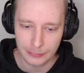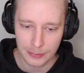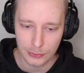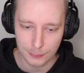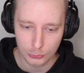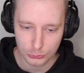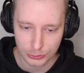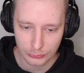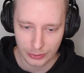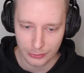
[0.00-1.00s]
maybe you pushed
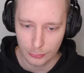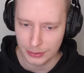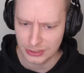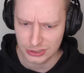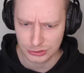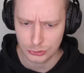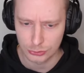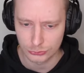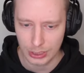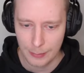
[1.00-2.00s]
here and nobody just
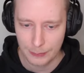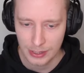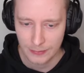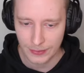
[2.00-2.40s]
shows up,